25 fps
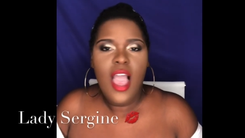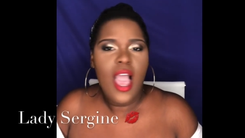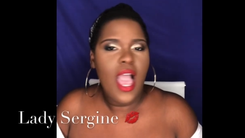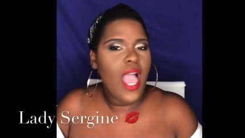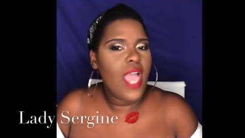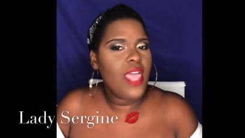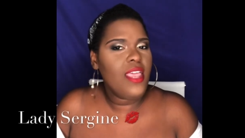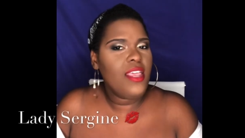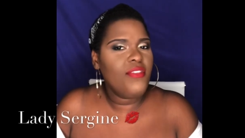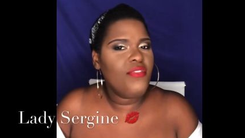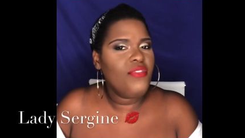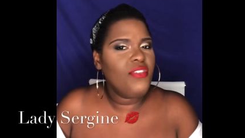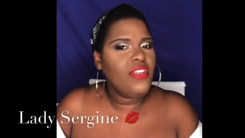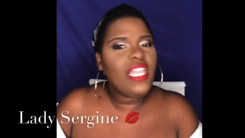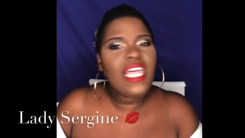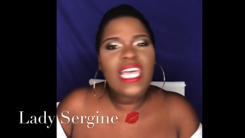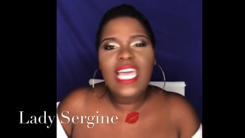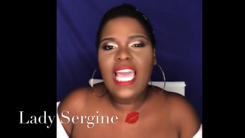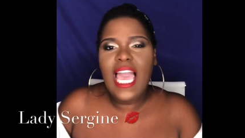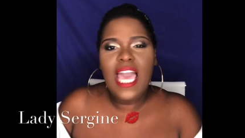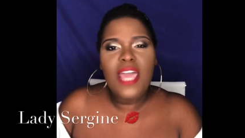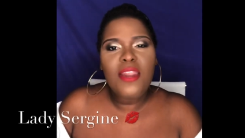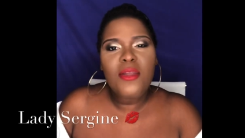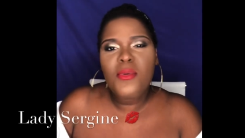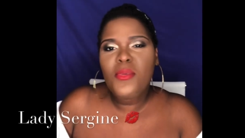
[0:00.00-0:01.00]
I feel like
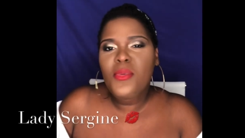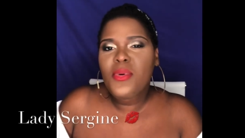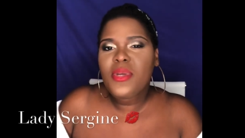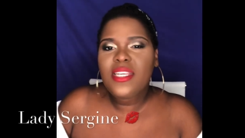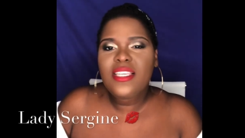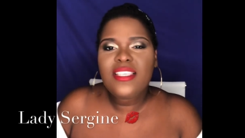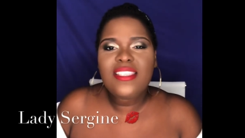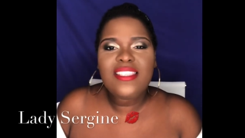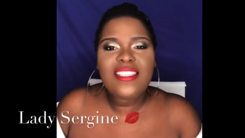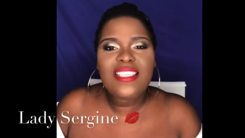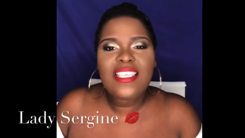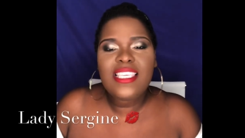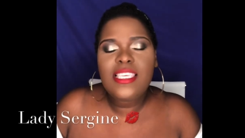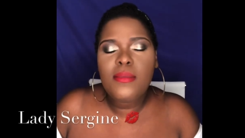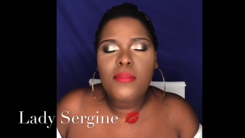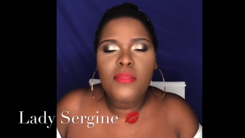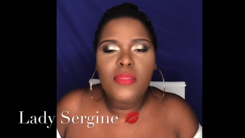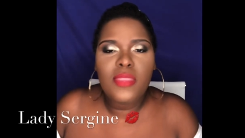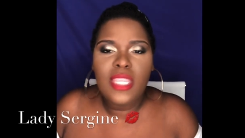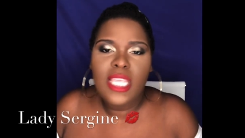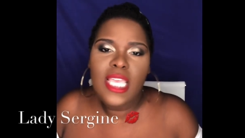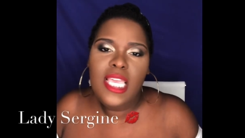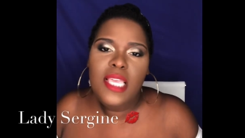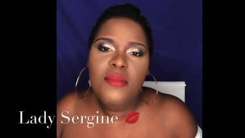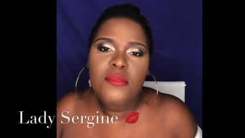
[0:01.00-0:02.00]
I don't want to skip
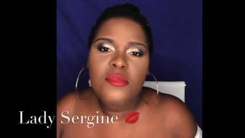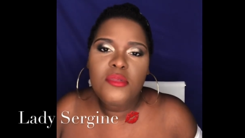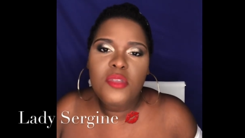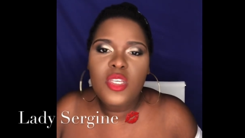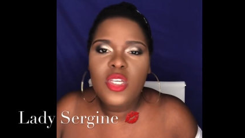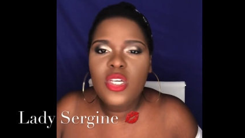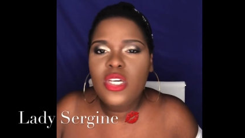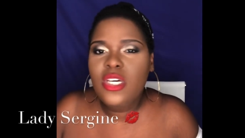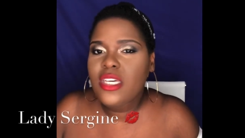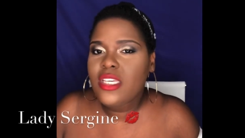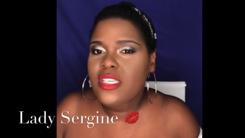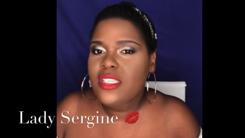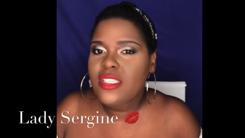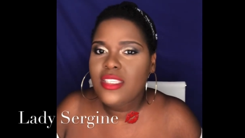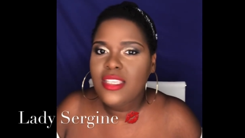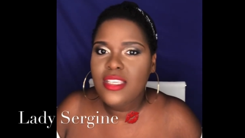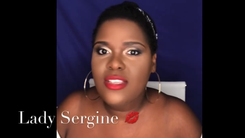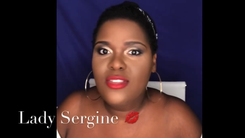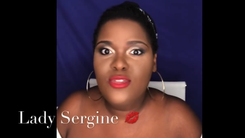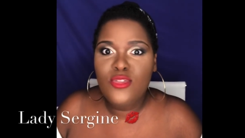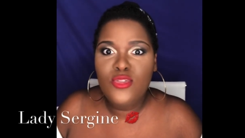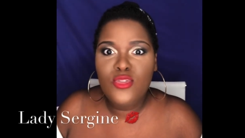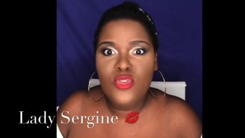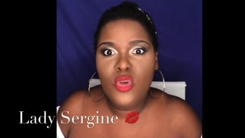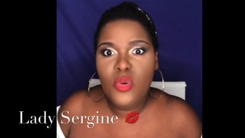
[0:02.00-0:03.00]
names because
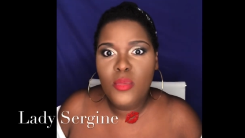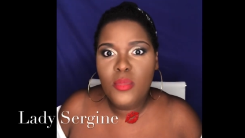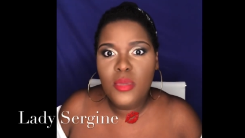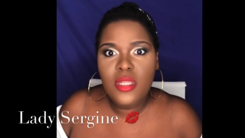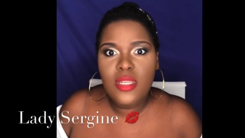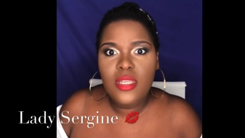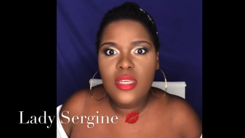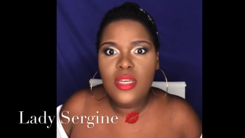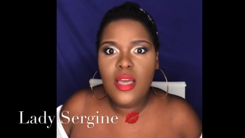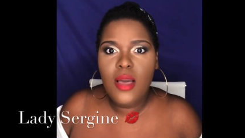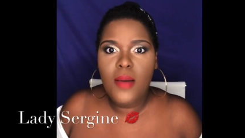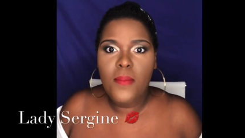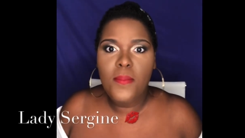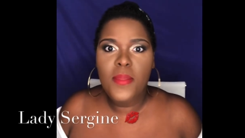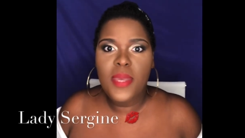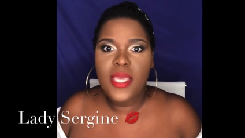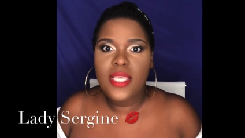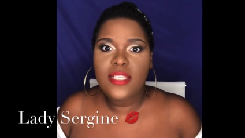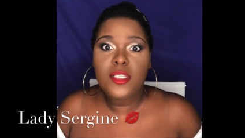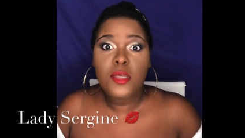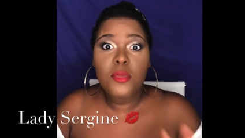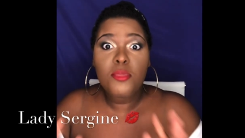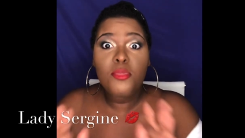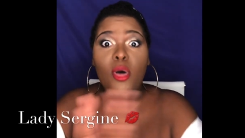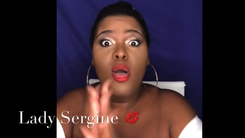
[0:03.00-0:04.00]
there's so many
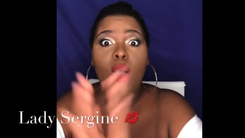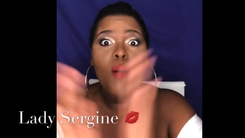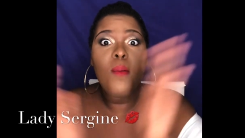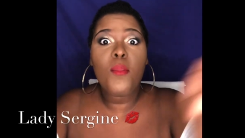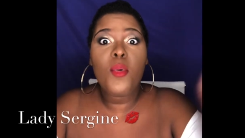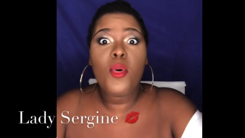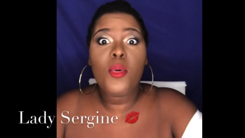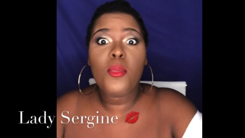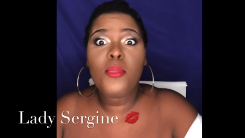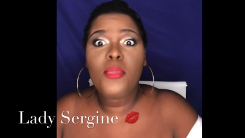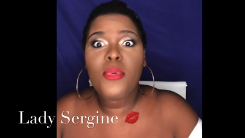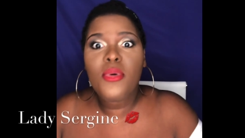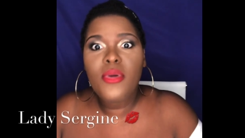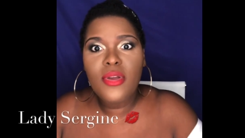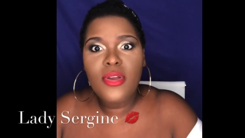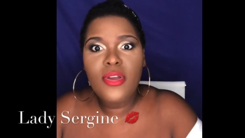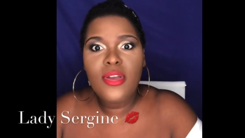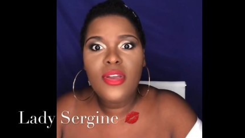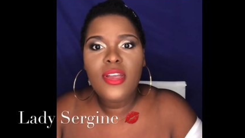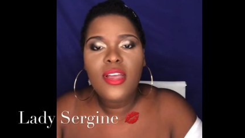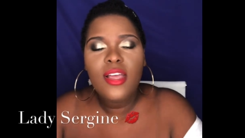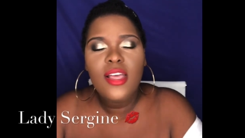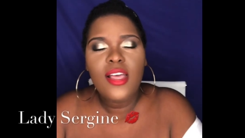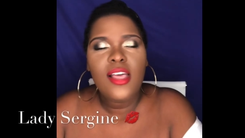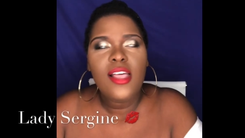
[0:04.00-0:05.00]
amazing people.
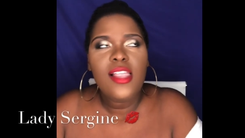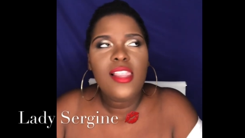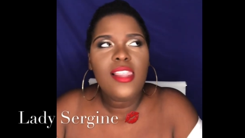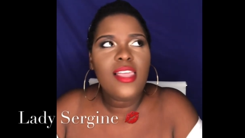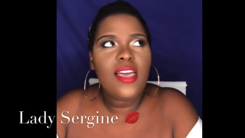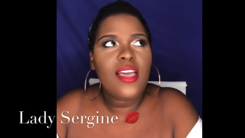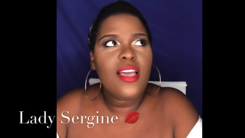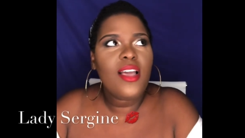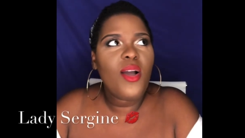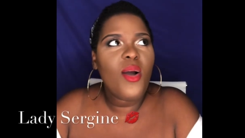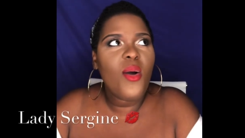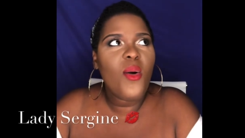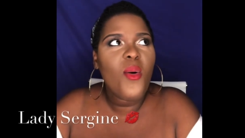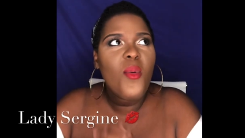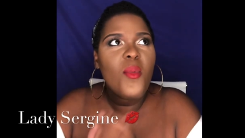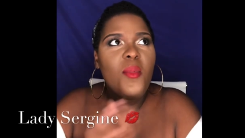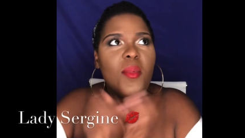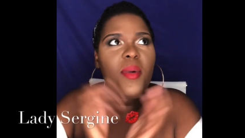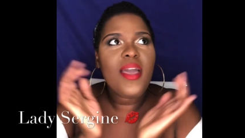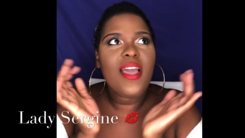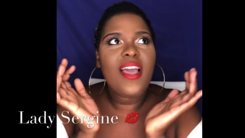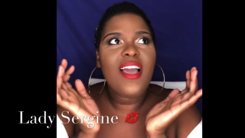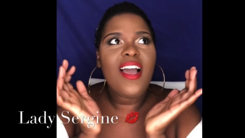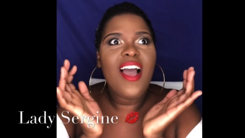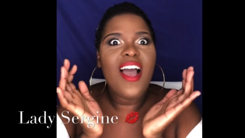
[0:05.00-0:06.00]
Where, like oh
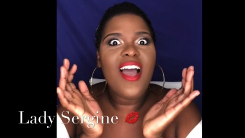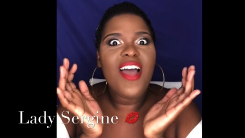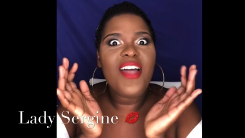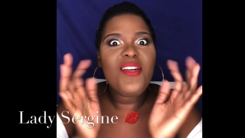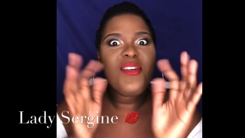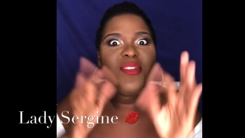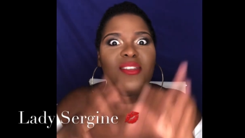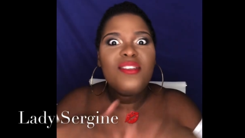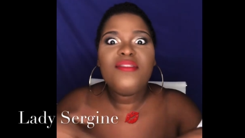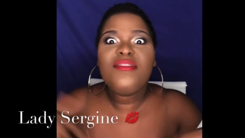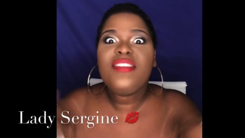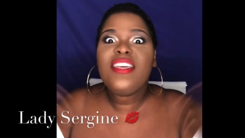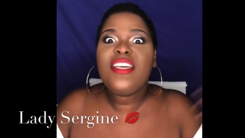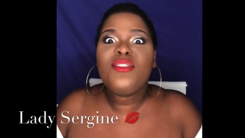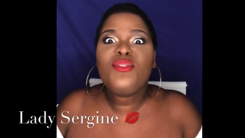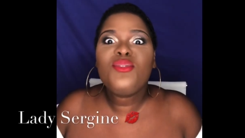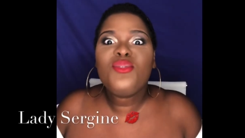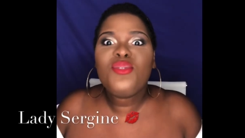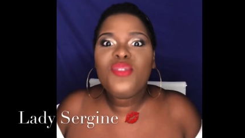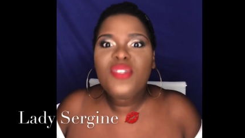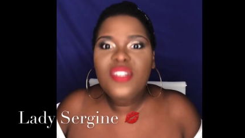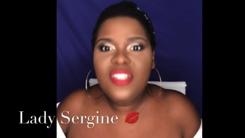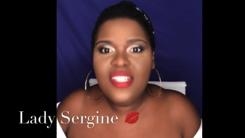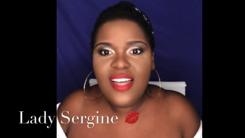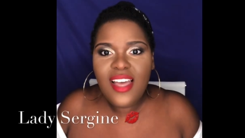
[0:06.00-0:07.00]
my god Olivier
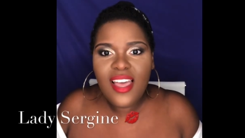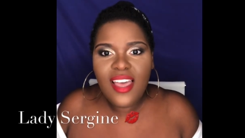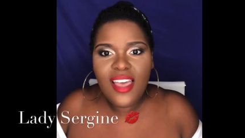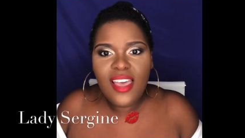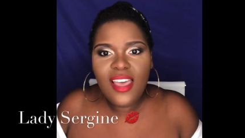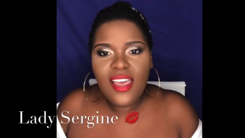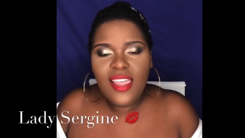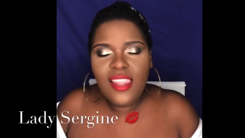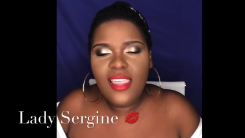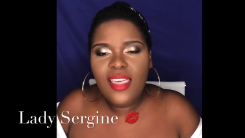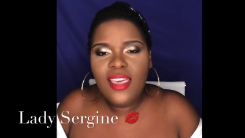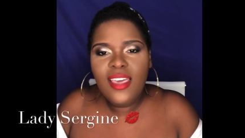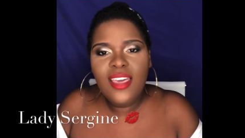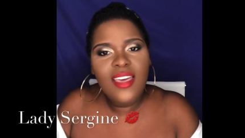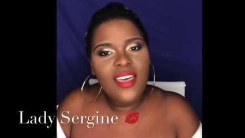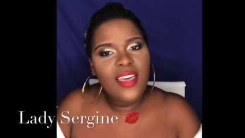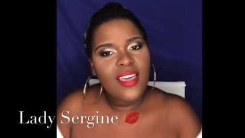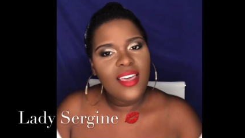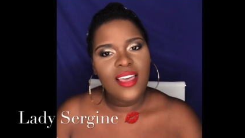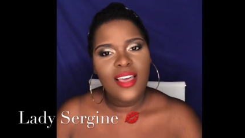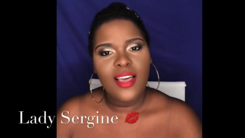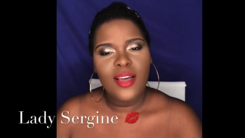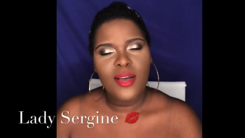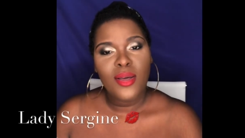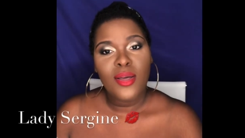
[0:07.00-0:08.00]
Duret like
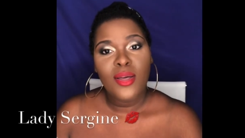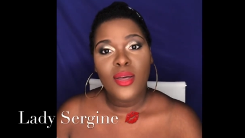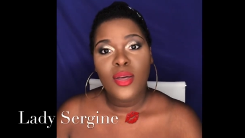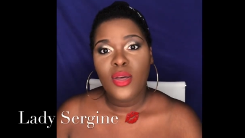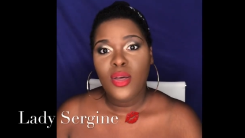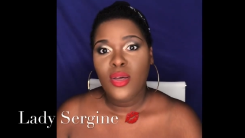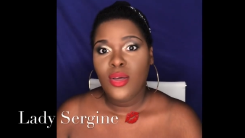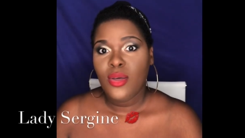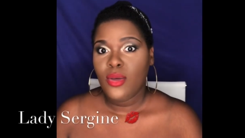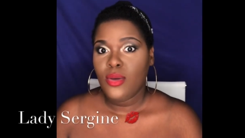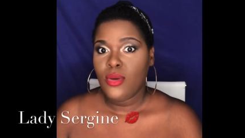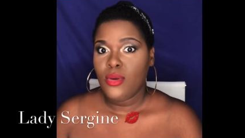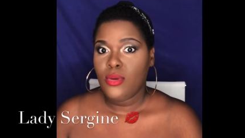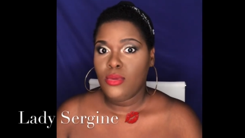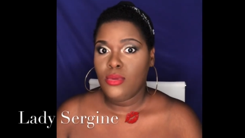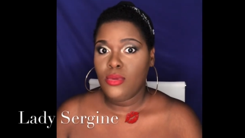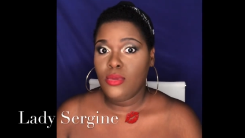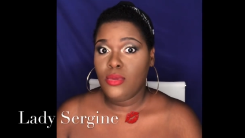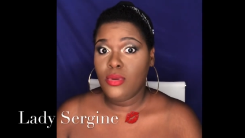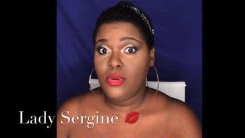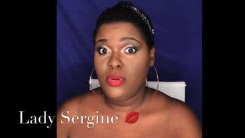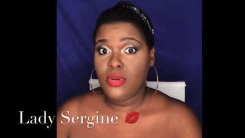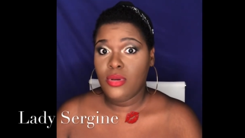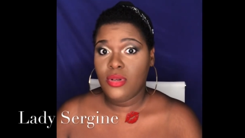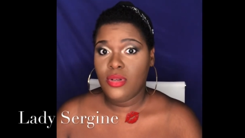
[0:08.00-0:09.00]

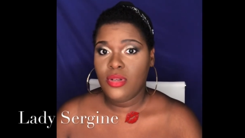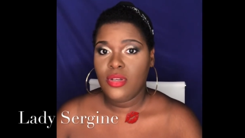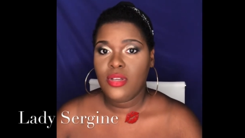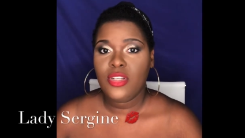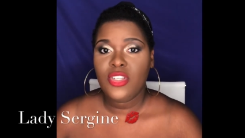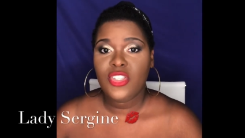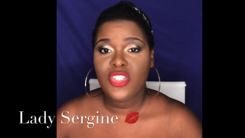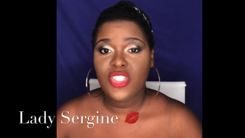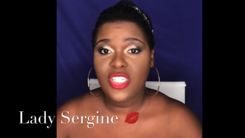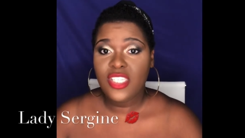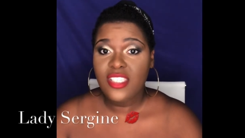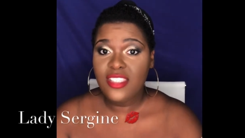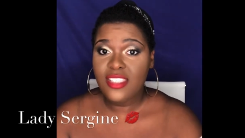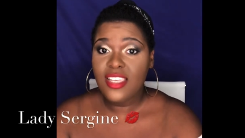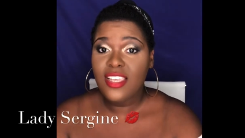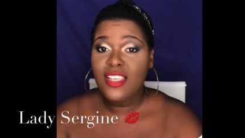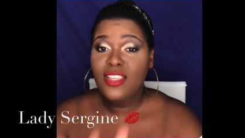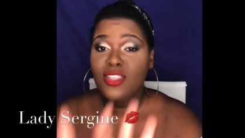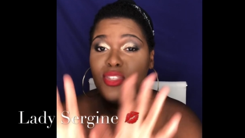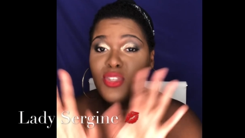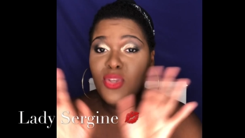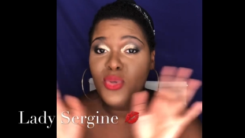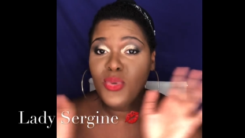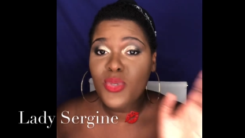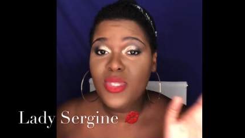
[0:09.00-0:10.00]
whew, just
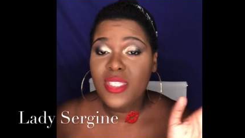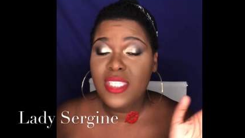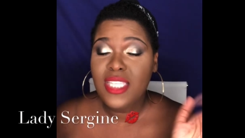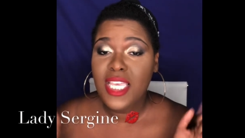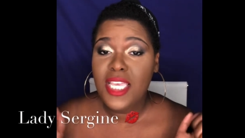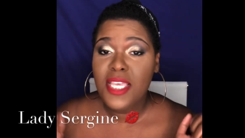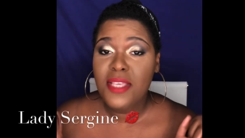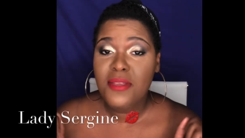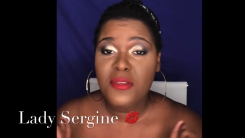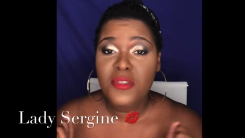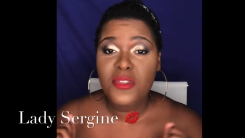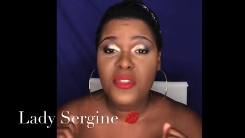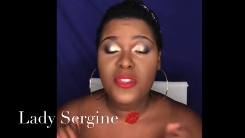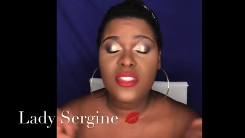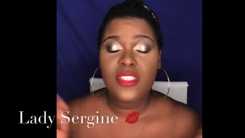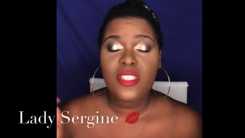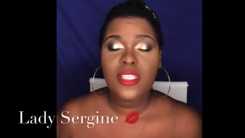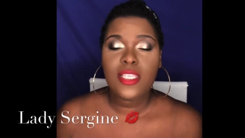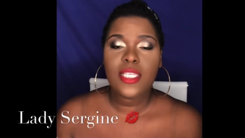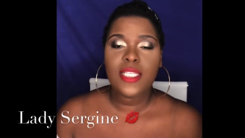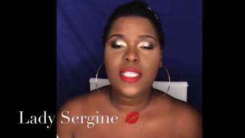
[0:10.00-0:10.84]
saying those names